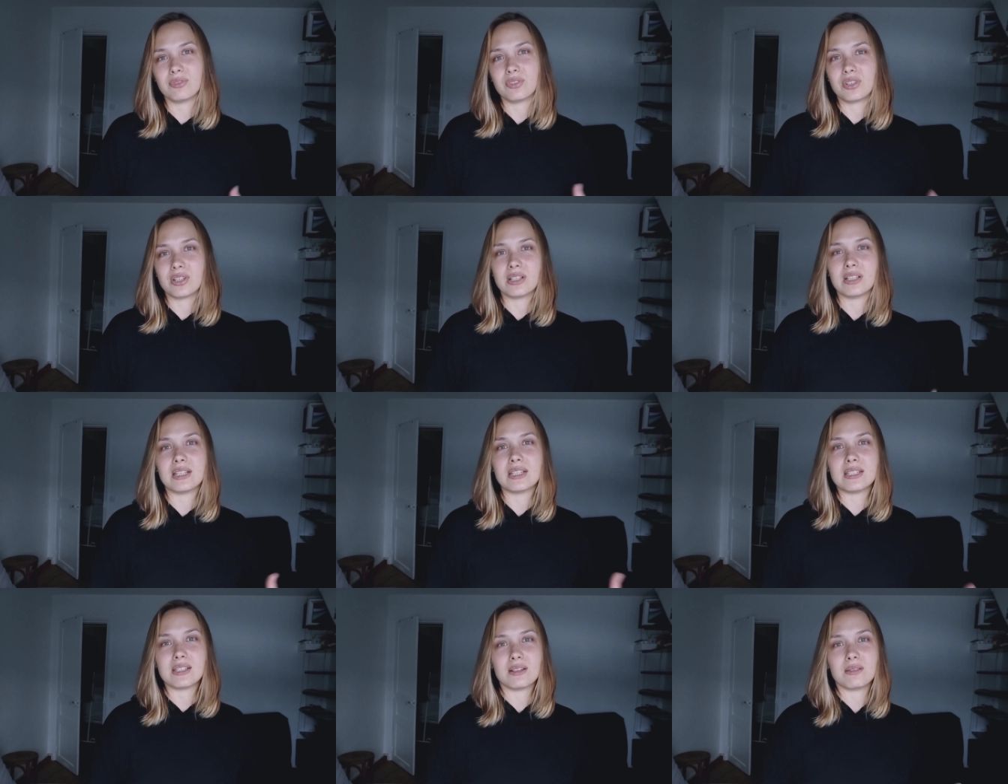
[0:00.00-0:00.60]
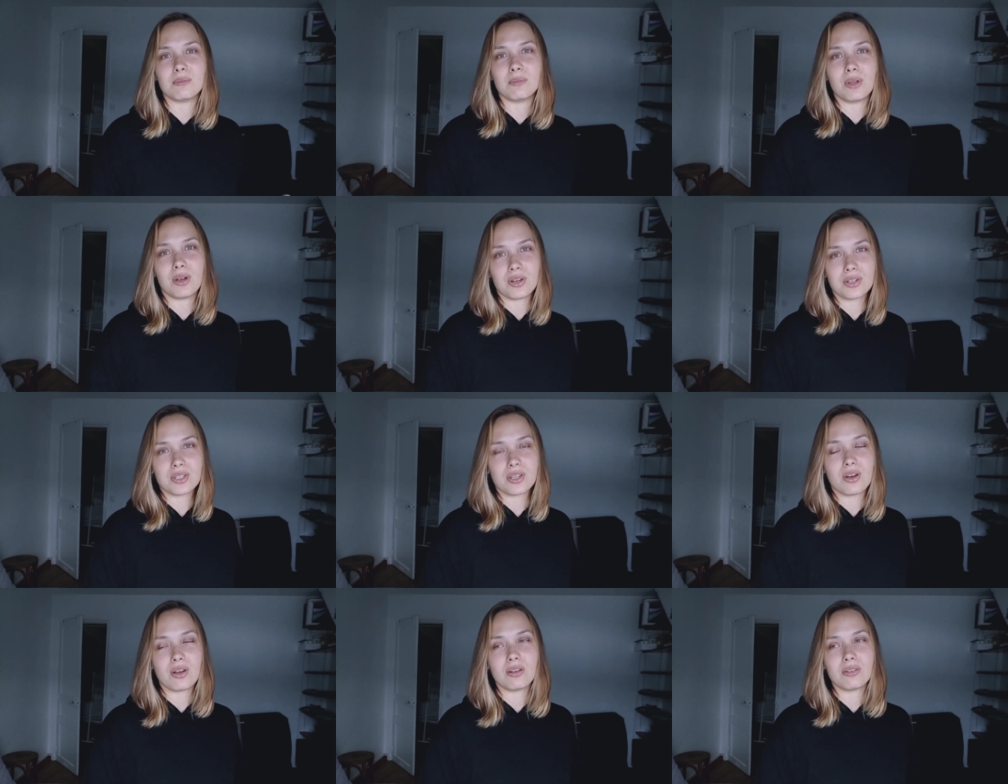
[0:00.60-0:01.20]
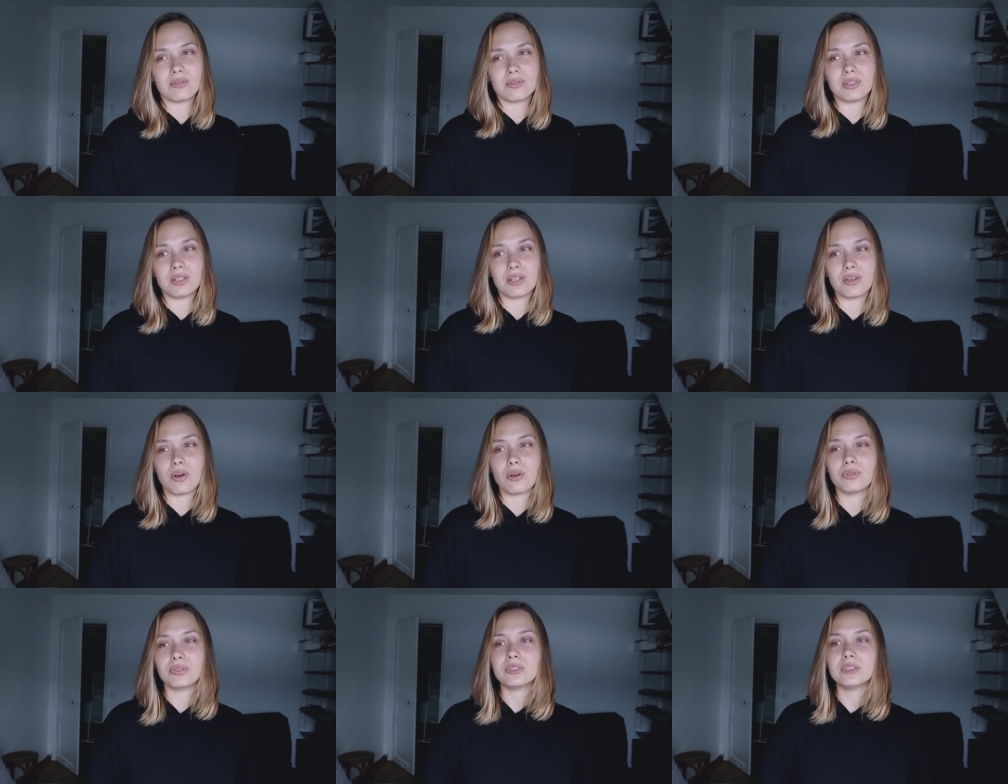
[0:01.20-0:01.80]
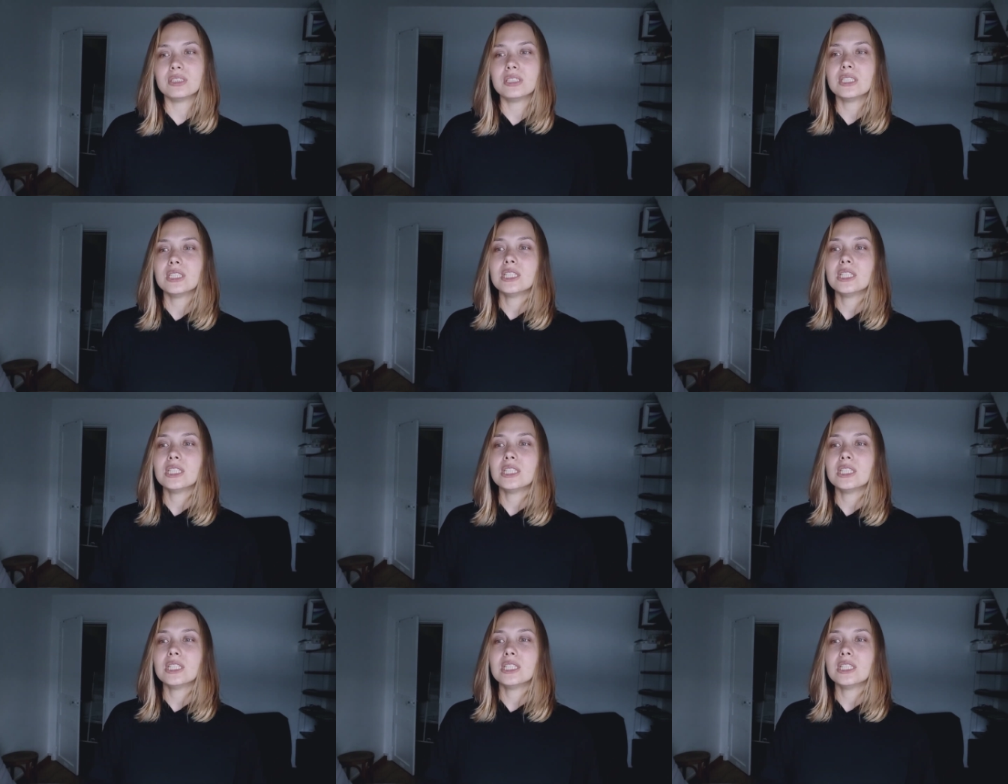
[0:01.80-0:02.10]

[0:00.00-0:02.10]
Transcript: releasing blocks really often